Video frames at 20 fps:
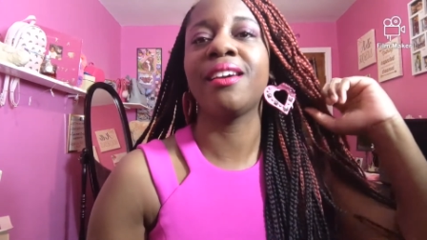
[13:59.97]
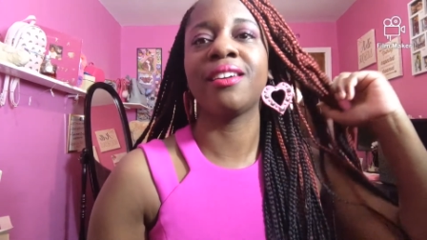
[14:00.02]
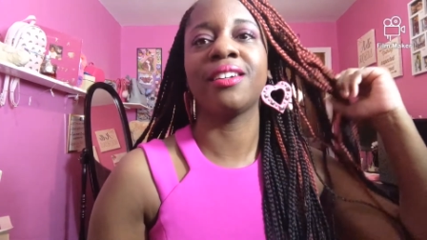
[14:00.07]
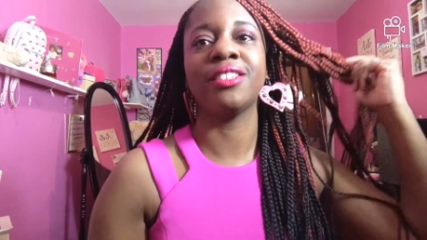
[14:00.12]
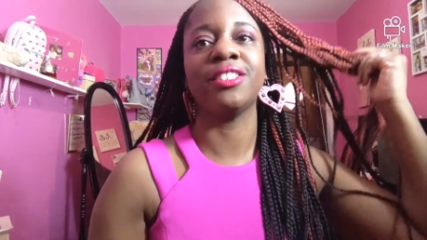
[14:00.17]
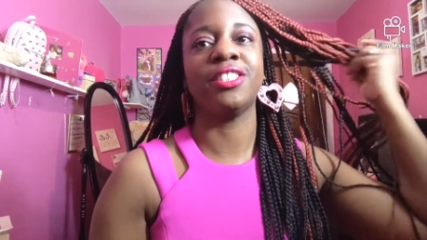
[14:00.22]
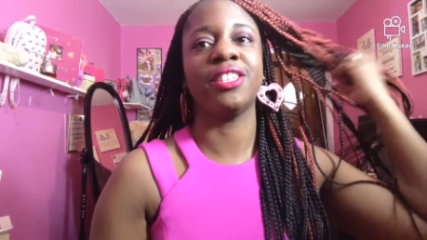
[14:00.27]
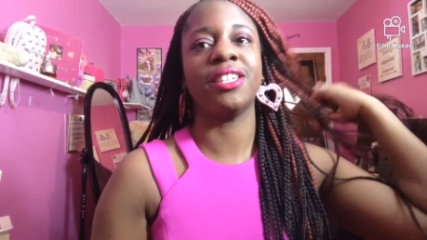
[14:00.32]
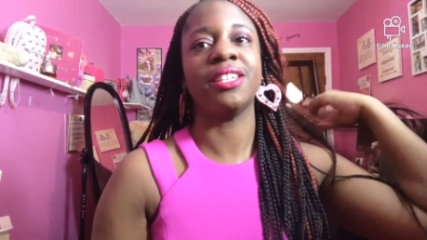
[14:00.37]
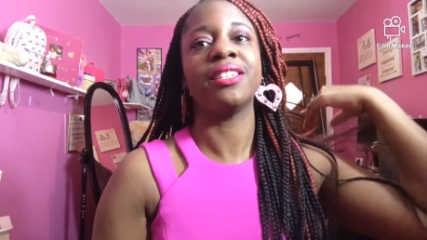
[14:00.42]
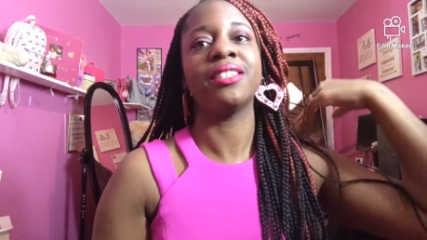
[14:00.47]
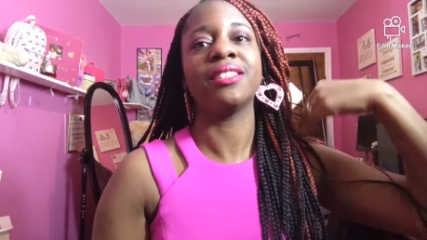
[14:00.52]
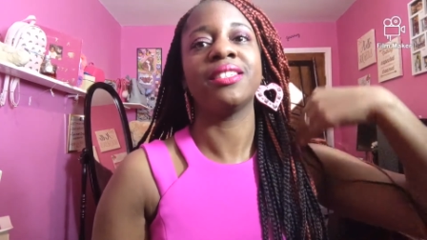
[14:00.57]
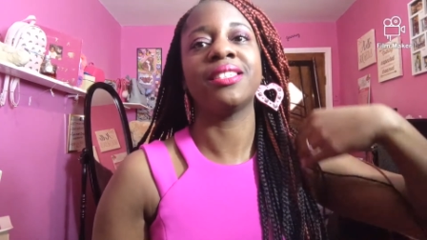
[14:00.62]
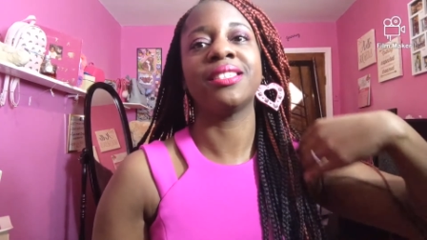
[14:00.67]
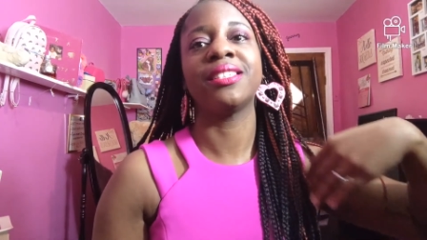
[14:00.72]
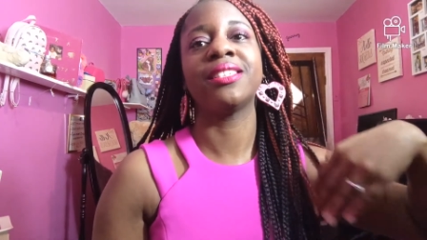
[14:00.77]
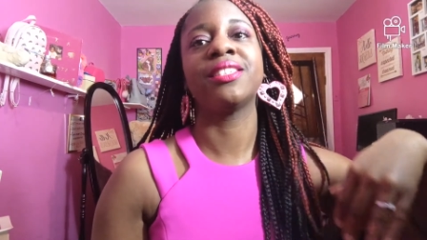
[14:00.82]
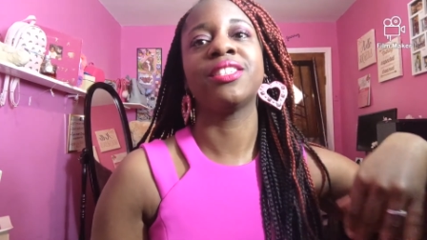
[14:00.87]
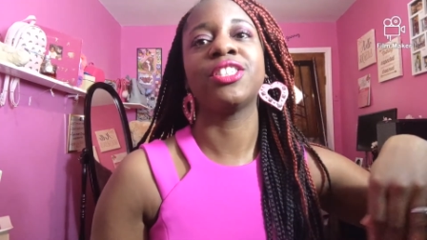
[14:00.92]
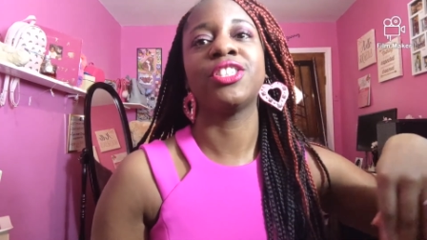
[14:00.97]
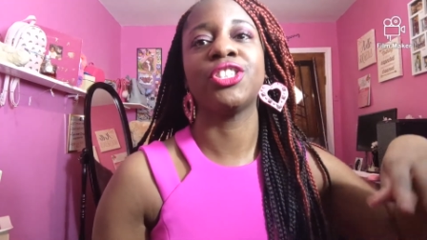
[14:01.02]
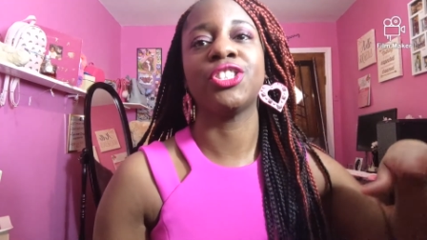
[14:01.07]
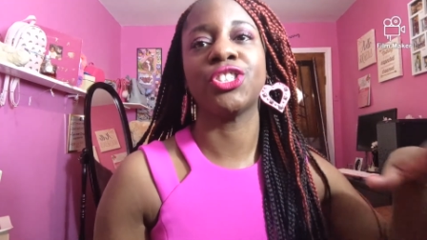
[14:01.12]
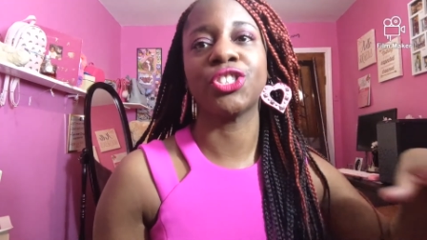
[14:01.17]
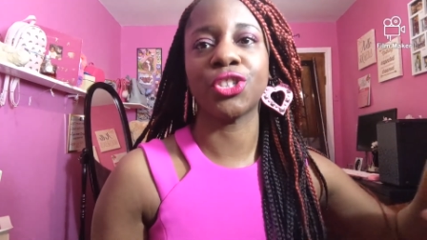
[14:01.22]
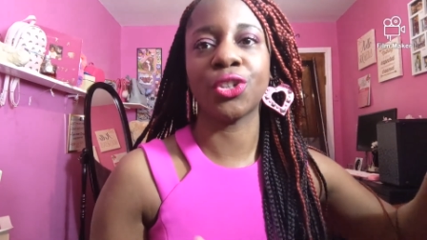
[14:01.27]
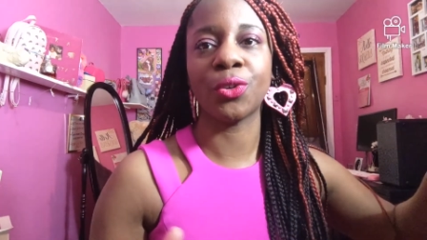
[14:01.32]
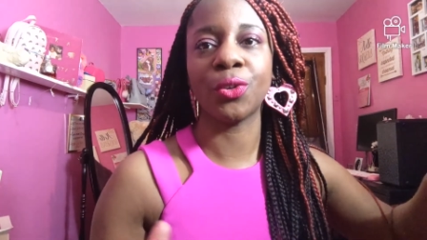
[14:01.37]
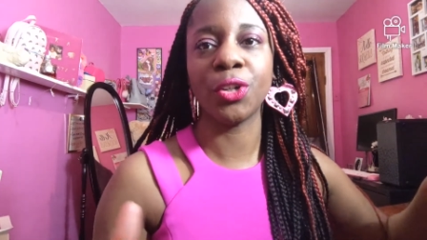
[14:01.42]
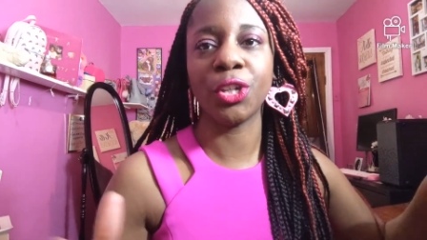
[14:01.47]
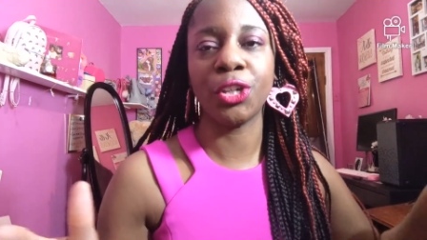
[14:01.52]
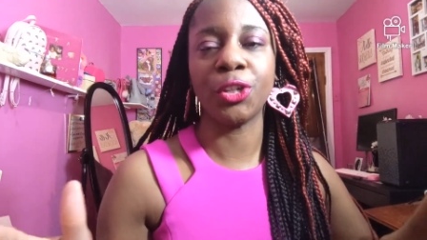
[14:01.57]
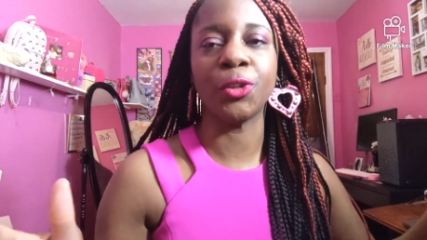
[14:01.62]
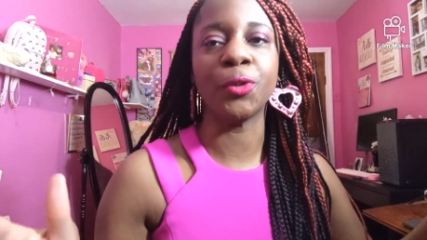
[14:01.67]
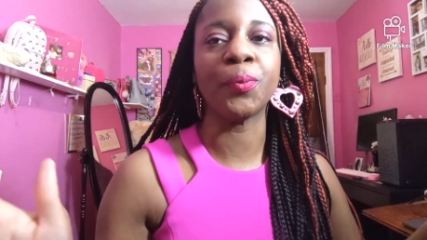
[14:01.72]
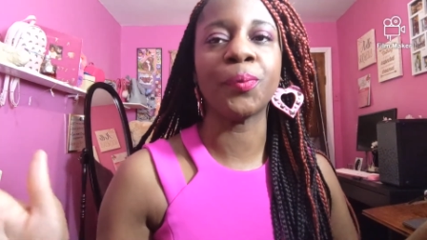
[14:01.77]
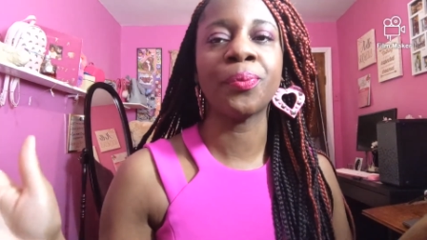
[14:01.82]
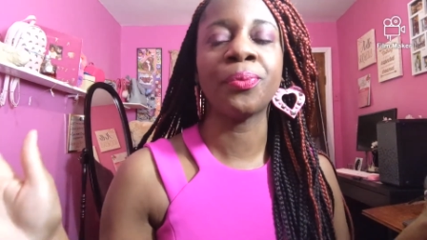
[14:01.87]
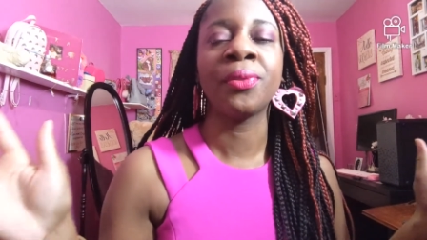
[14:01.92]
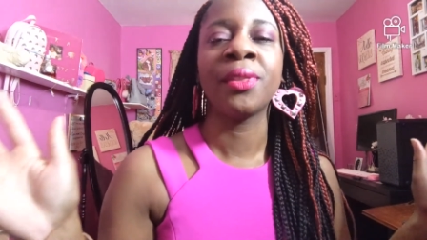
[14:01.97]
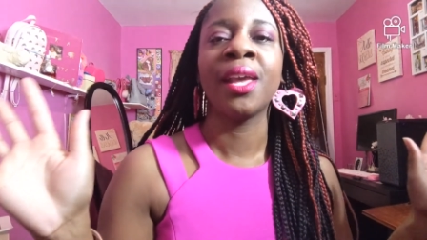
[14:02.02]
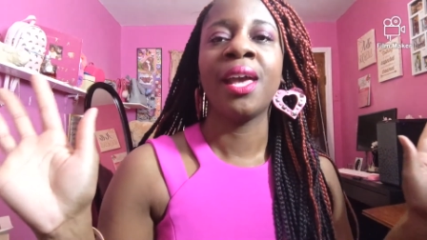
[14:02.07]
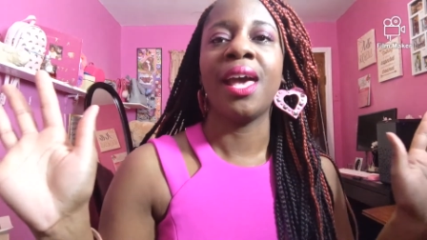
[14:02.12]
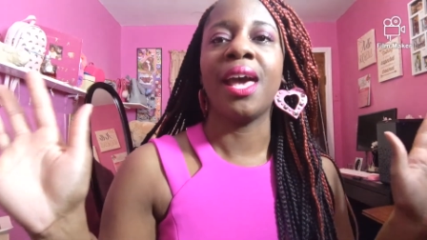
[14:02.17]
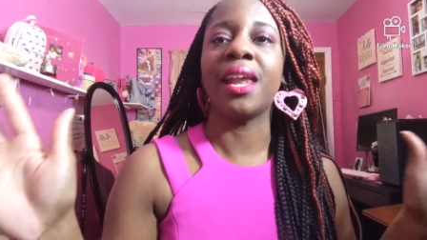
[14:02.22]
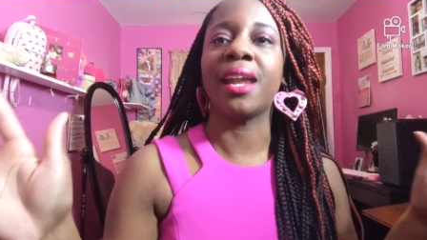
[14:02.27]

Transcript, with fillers: They are just so cute,